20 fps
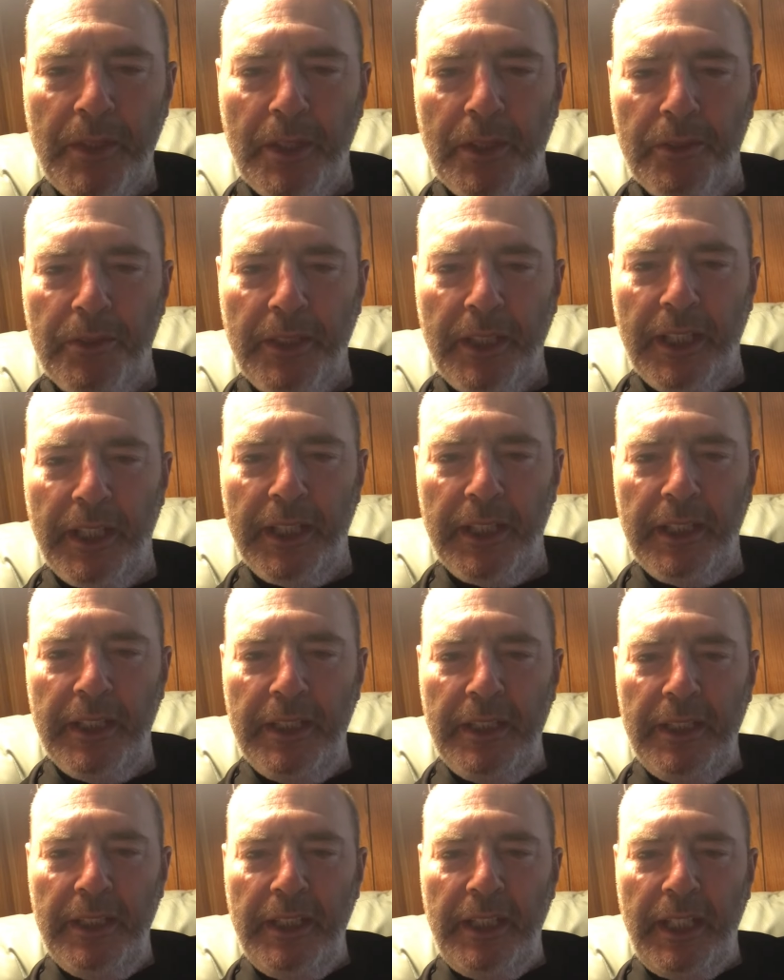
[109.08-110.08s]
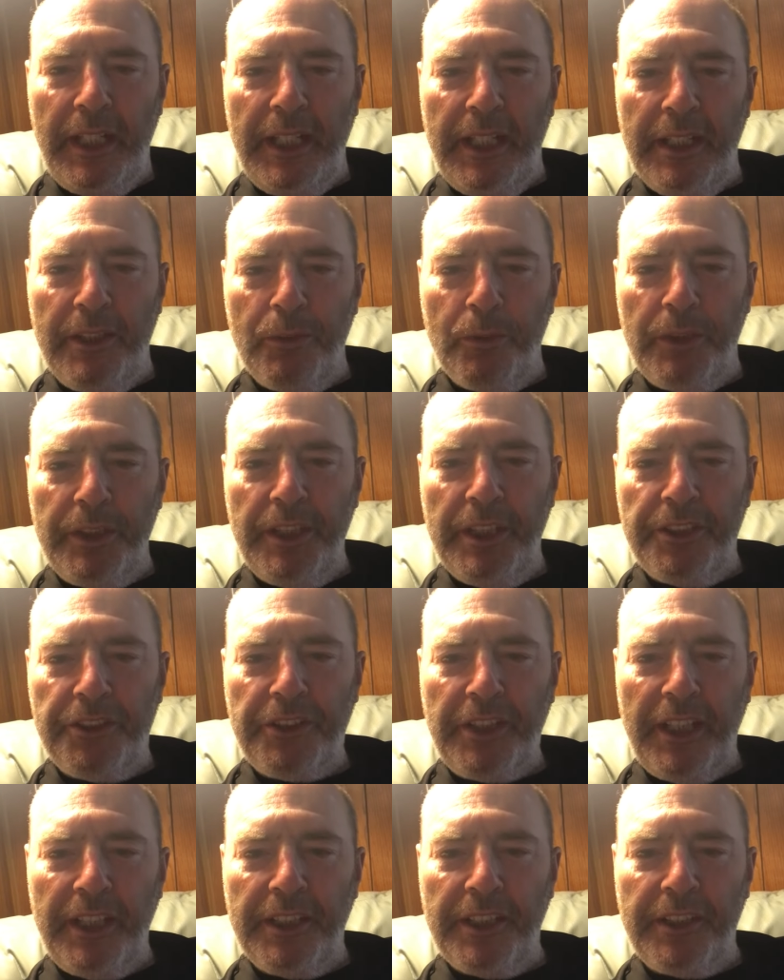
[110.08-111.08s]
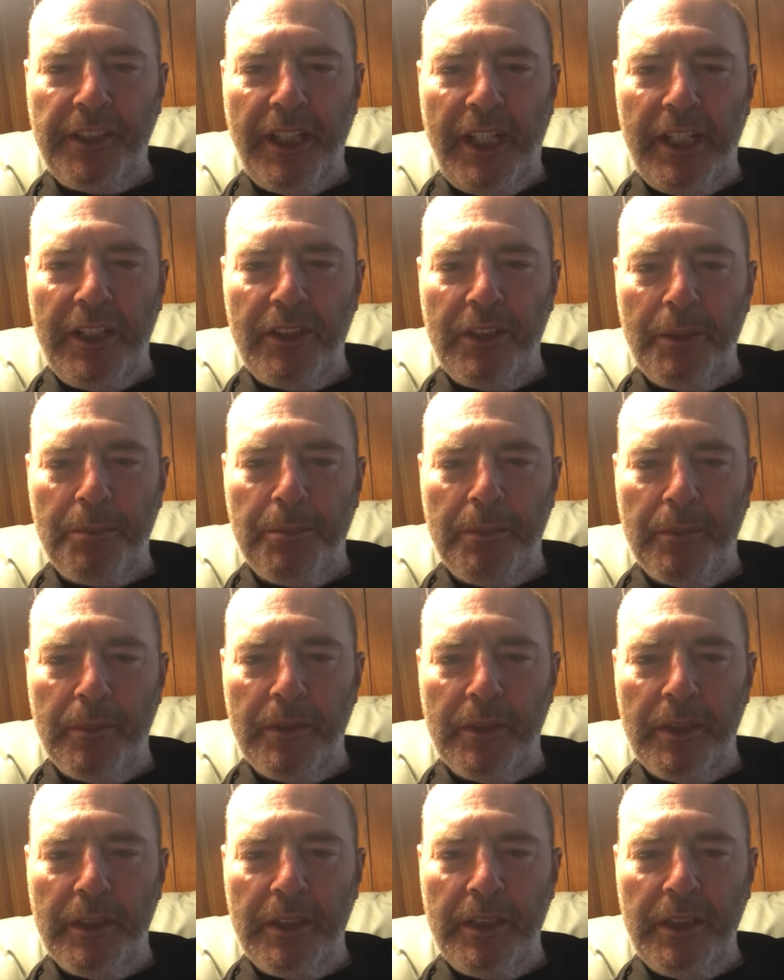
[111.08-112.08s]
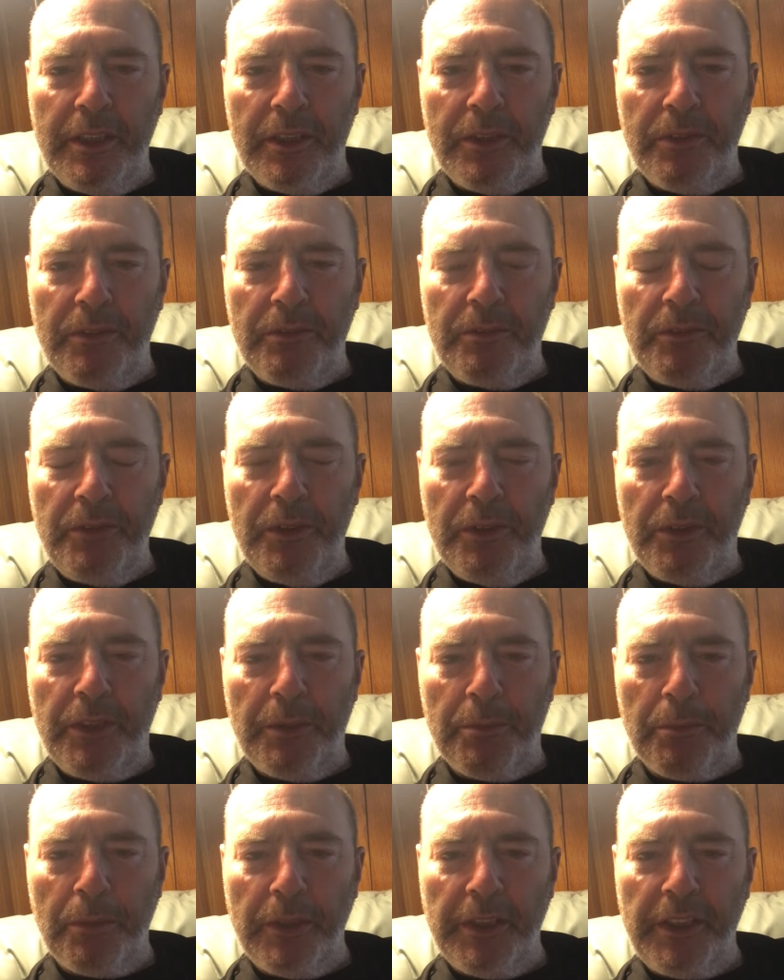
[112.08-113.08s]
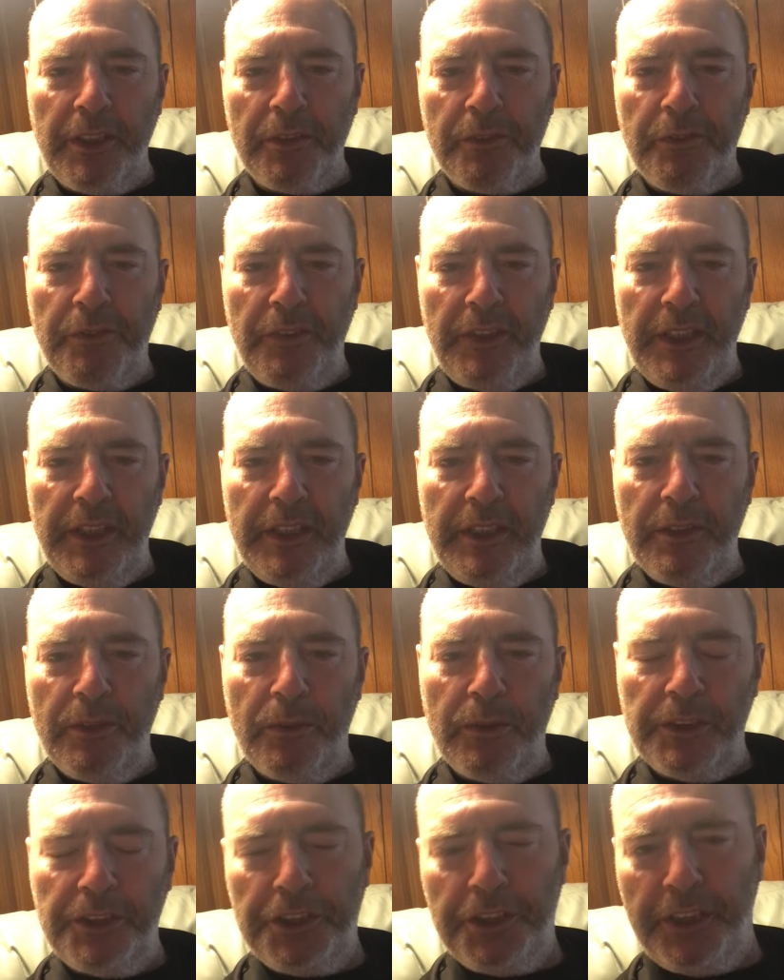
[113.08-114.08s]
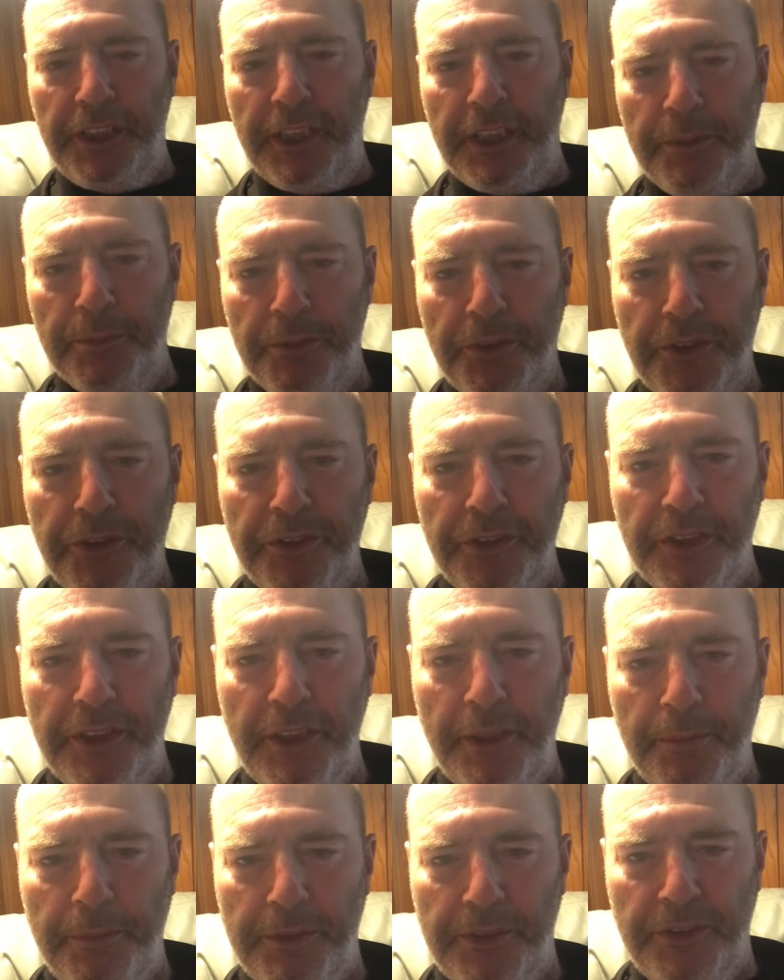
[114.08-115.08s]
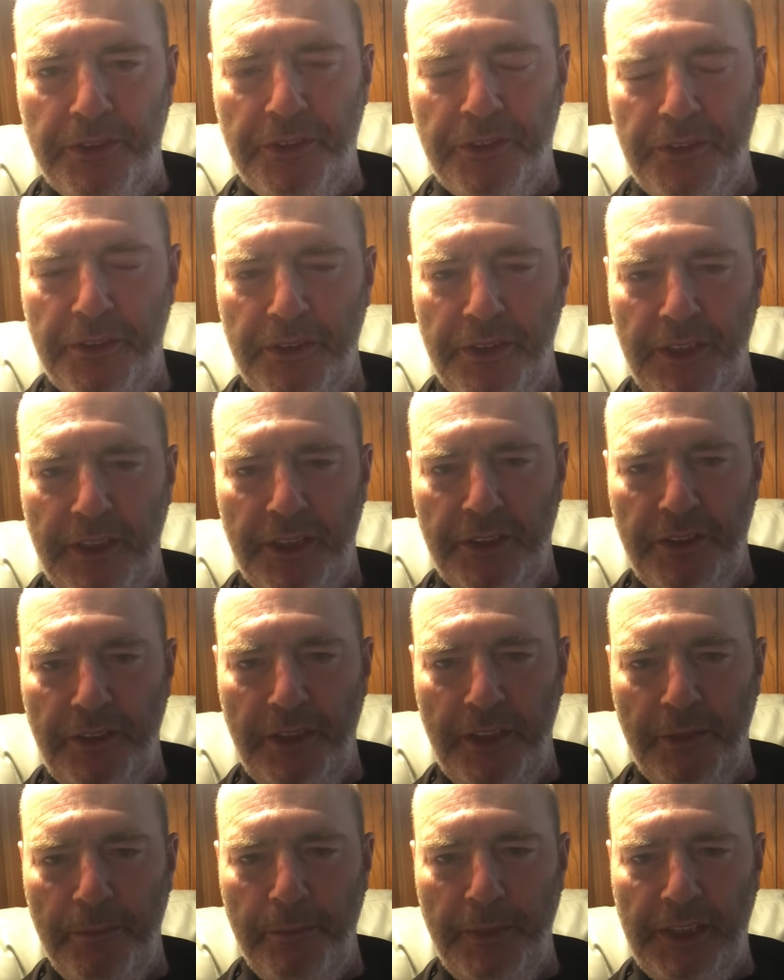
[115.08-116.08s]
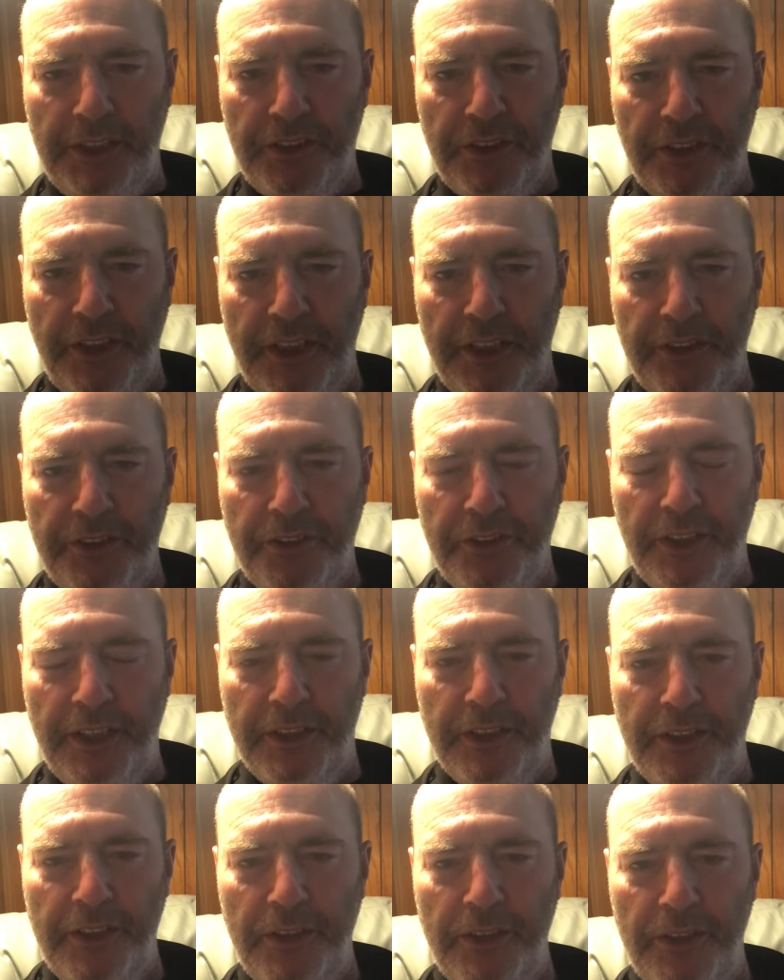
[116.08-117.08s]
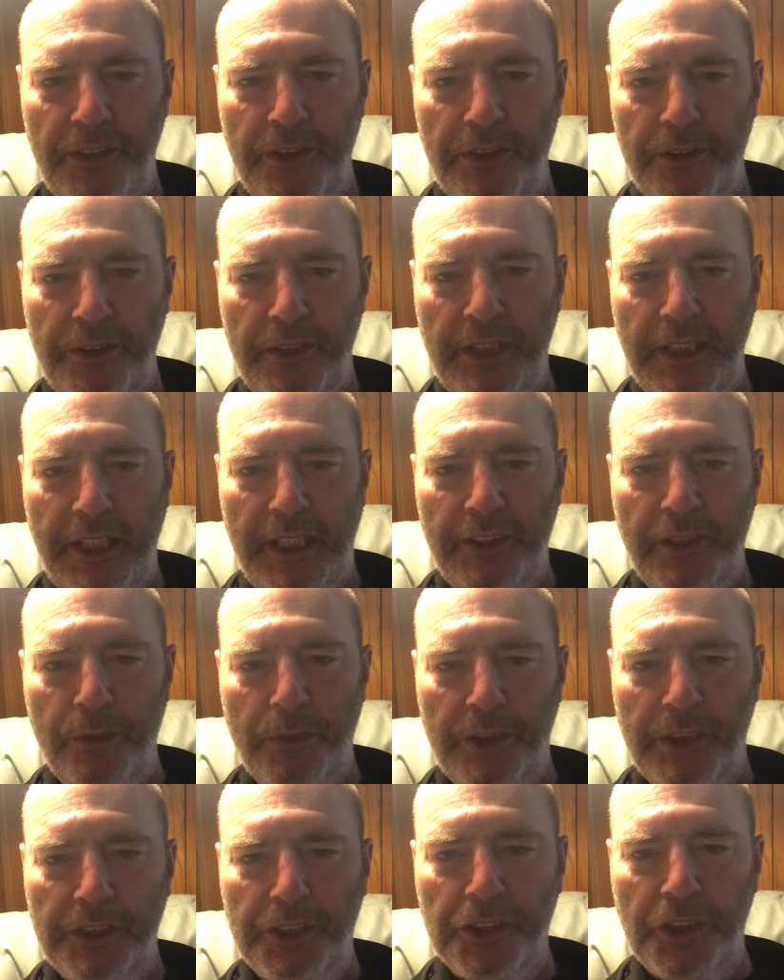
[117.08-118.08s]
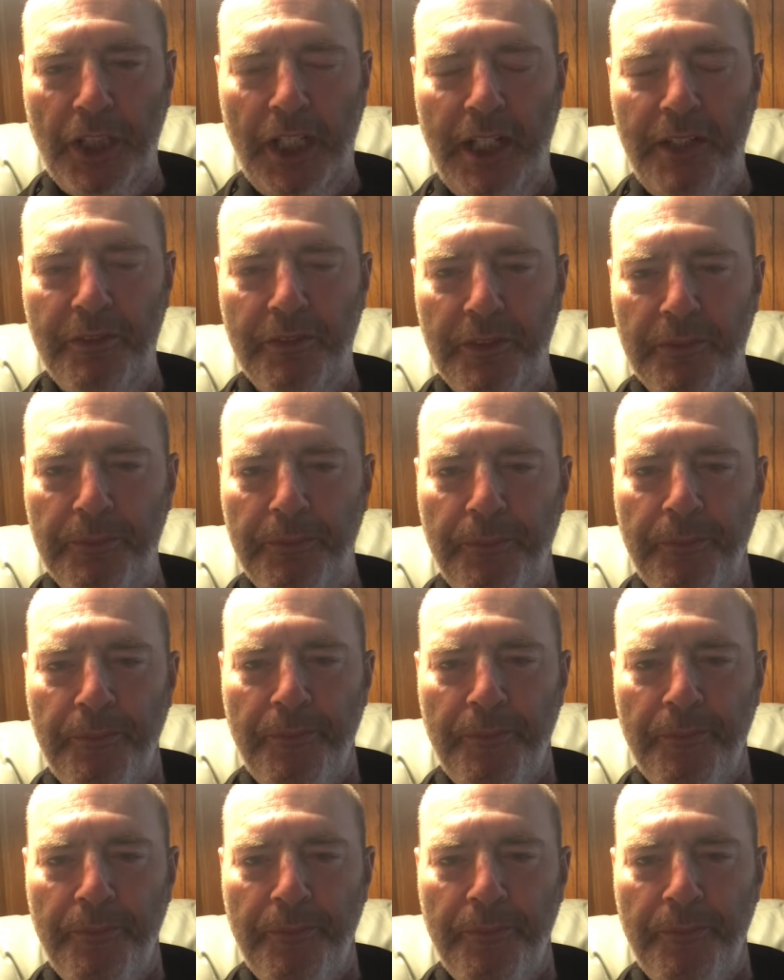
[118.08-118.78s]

okay. And when you stand the tire up, you can bring your feet. Once you get them stood up, it makes sense. And now you want to drive them.